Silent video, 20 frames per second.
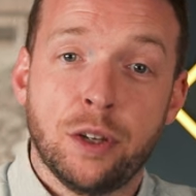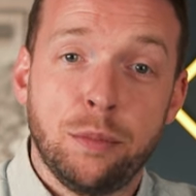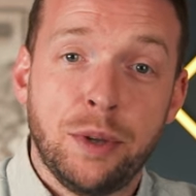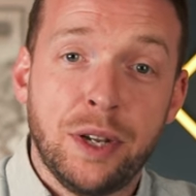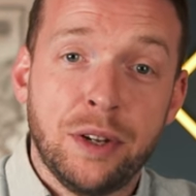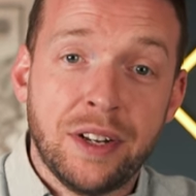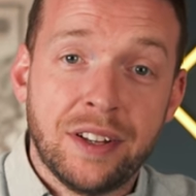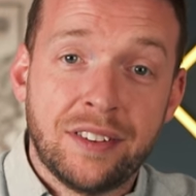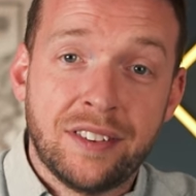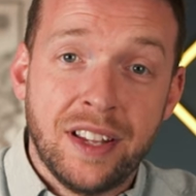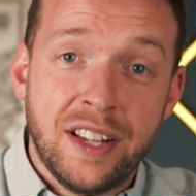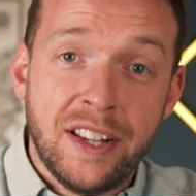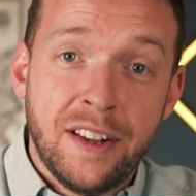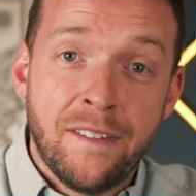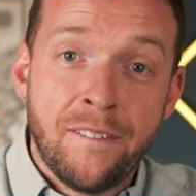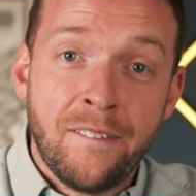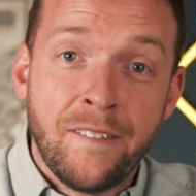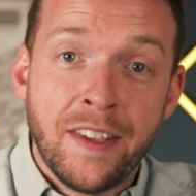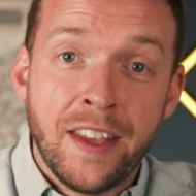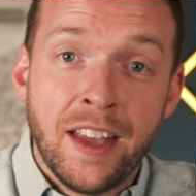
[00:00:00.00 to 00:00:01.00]
community.
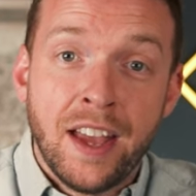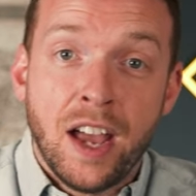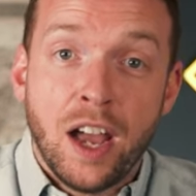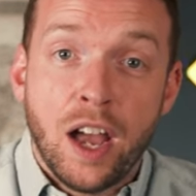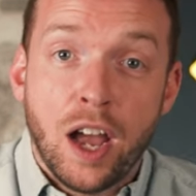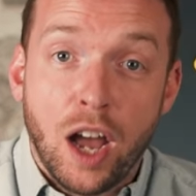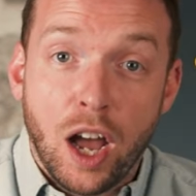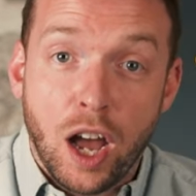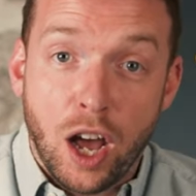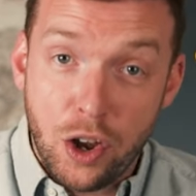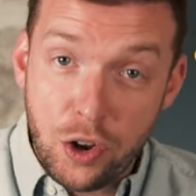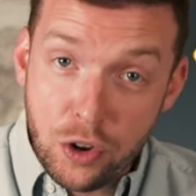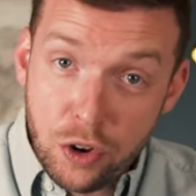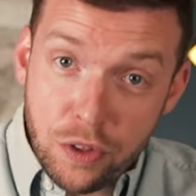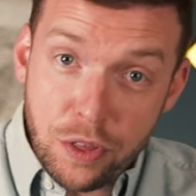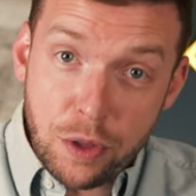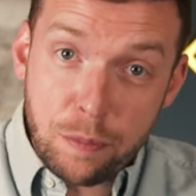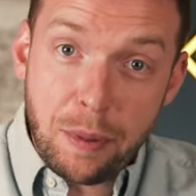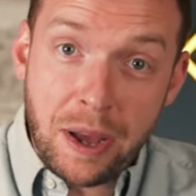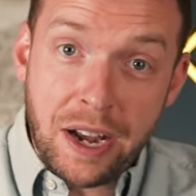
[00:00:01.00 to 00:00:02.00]

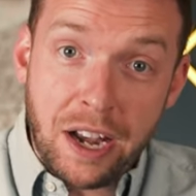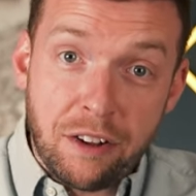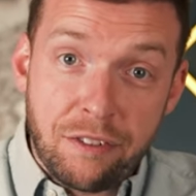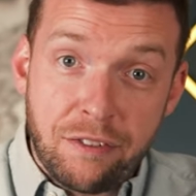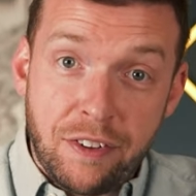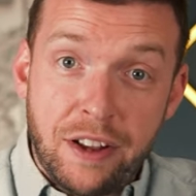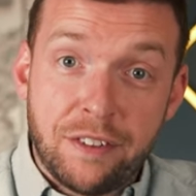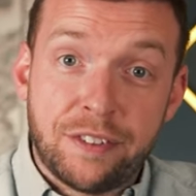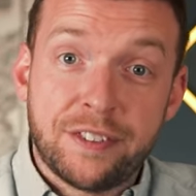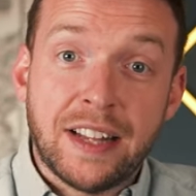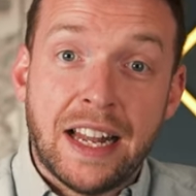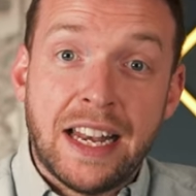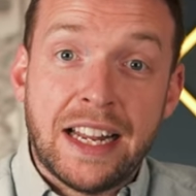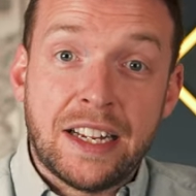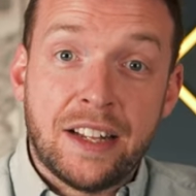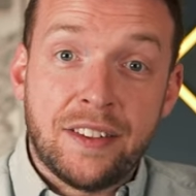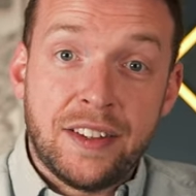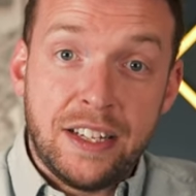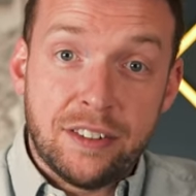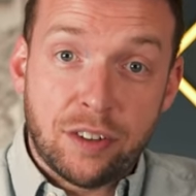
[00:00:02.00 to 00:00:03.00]
Another benefit of
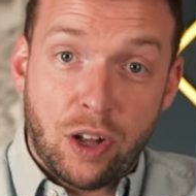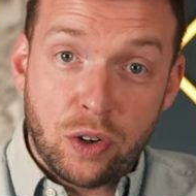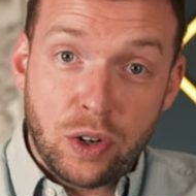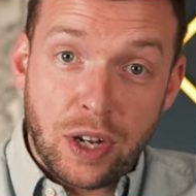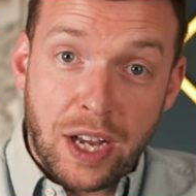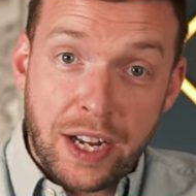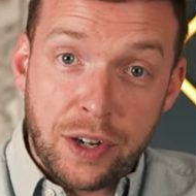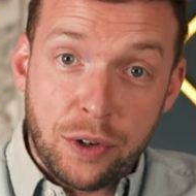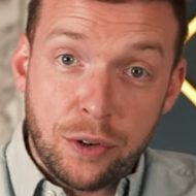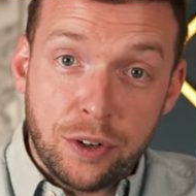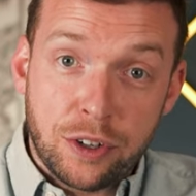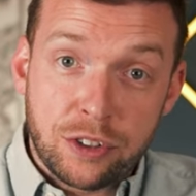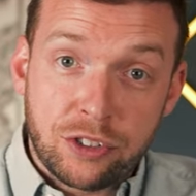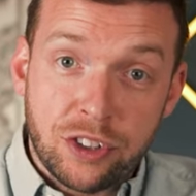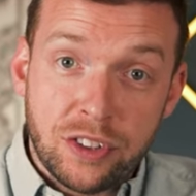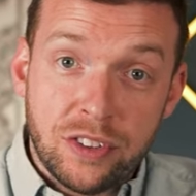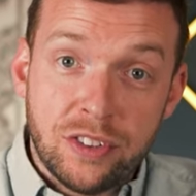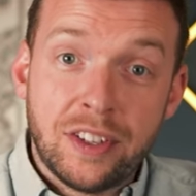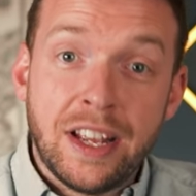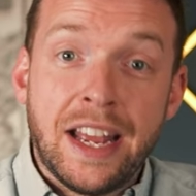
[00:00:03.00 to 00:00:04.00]
selling at these online
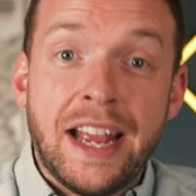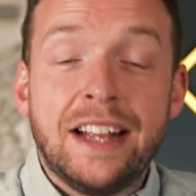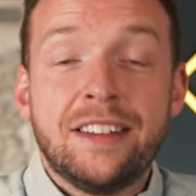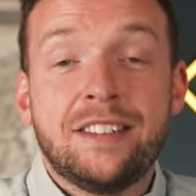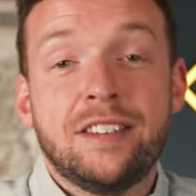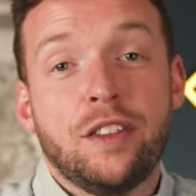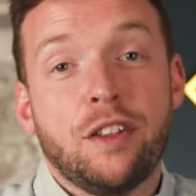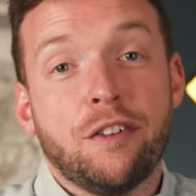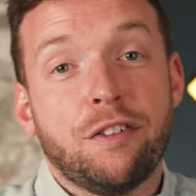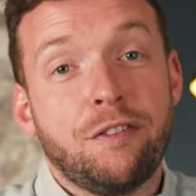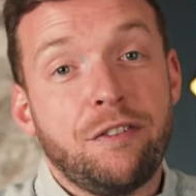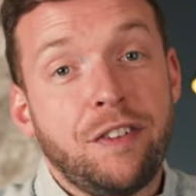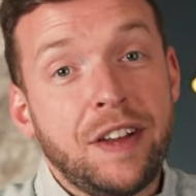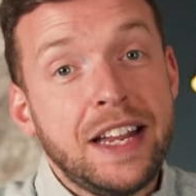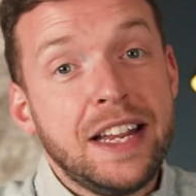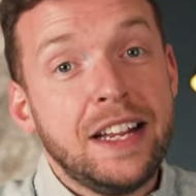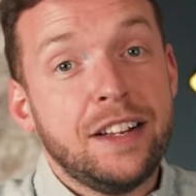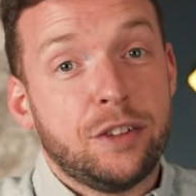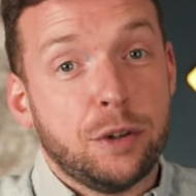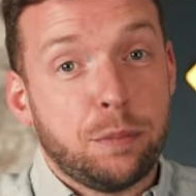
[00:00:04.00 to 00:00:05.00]
auctions is that the
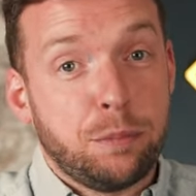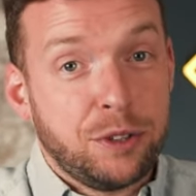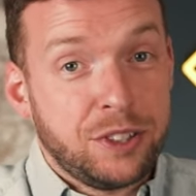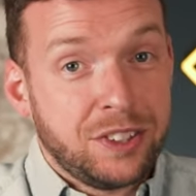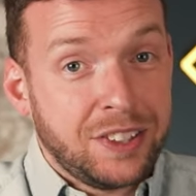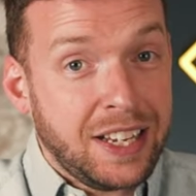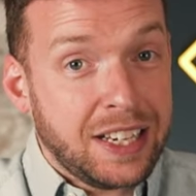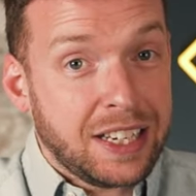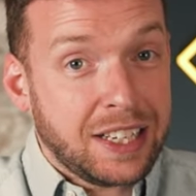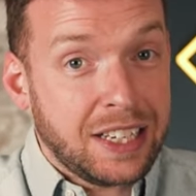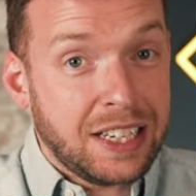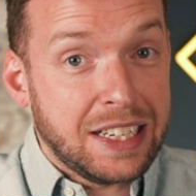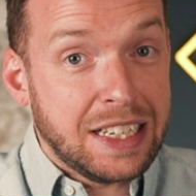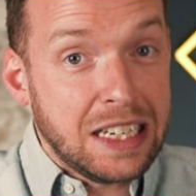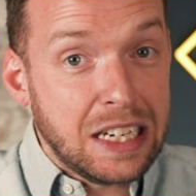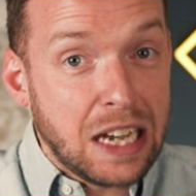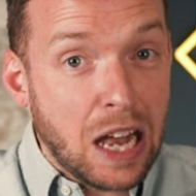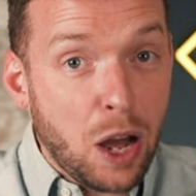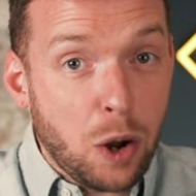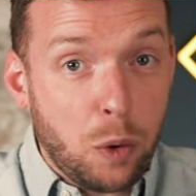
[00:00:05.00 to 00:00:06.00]
fees are particularly
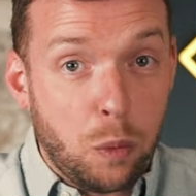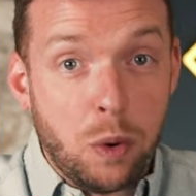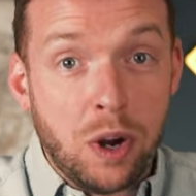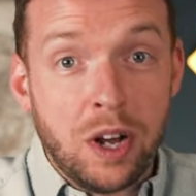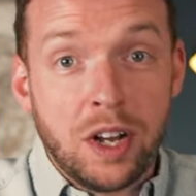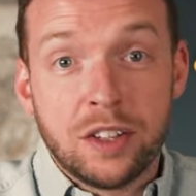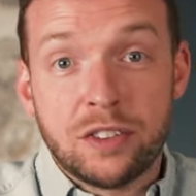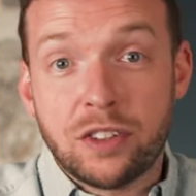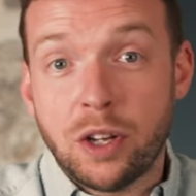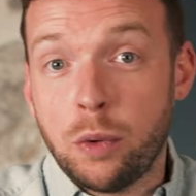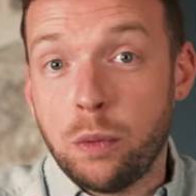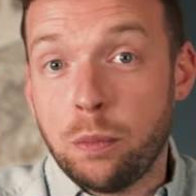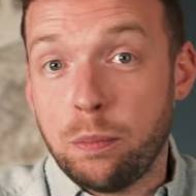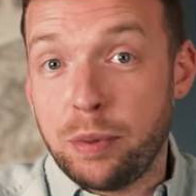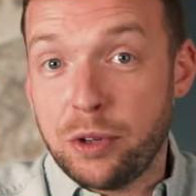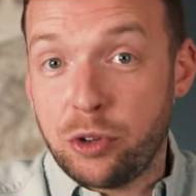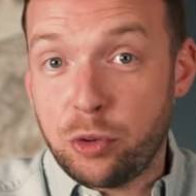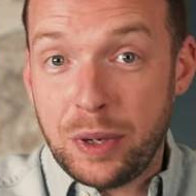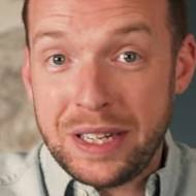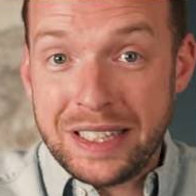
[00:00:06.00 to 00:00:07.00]
low, so
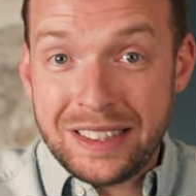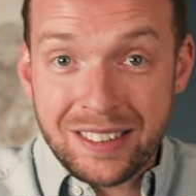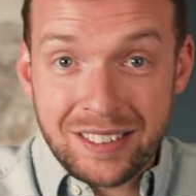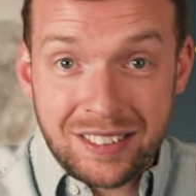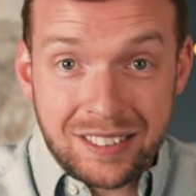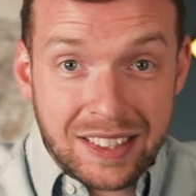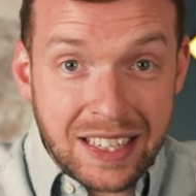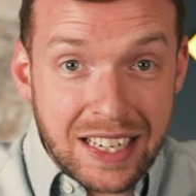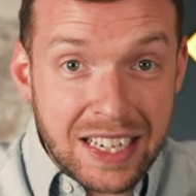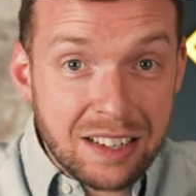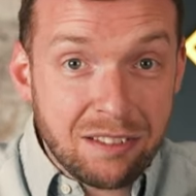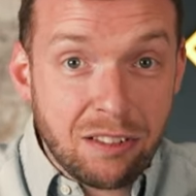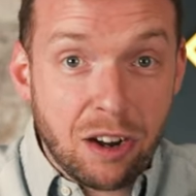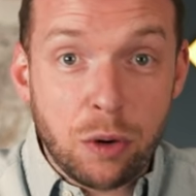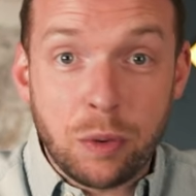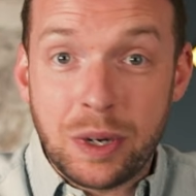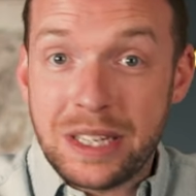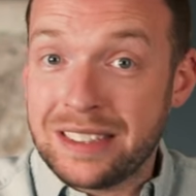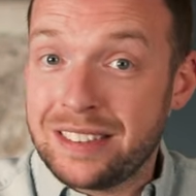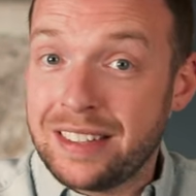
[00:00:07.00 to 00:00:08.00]
between
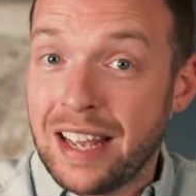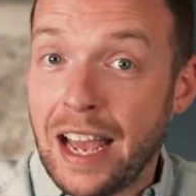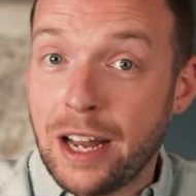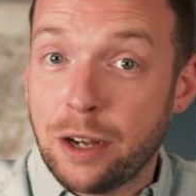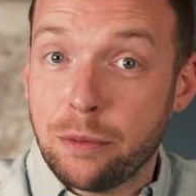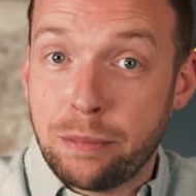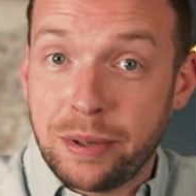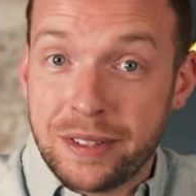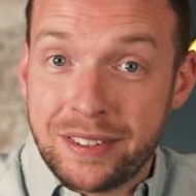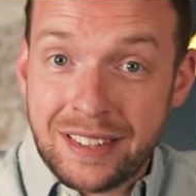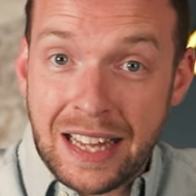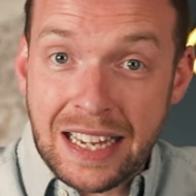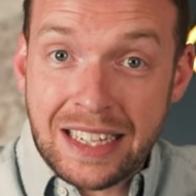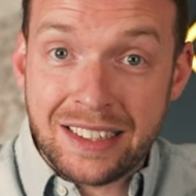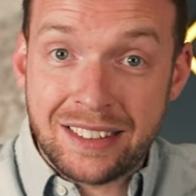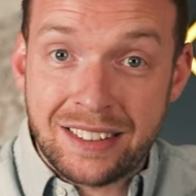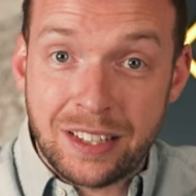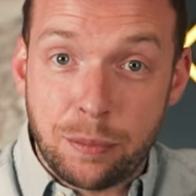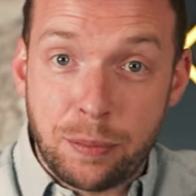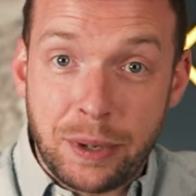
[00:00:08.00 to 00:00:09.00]
0 and
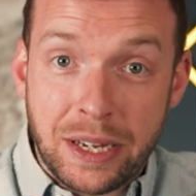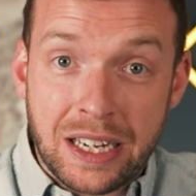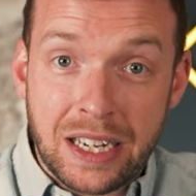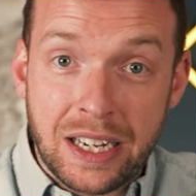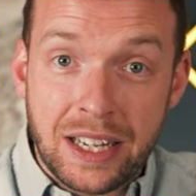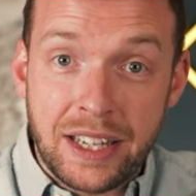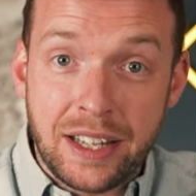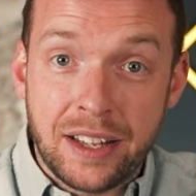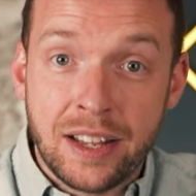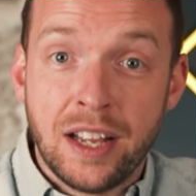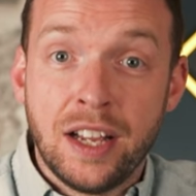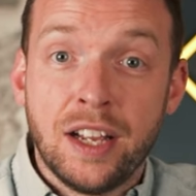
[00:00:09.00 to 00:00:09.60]
10% typically.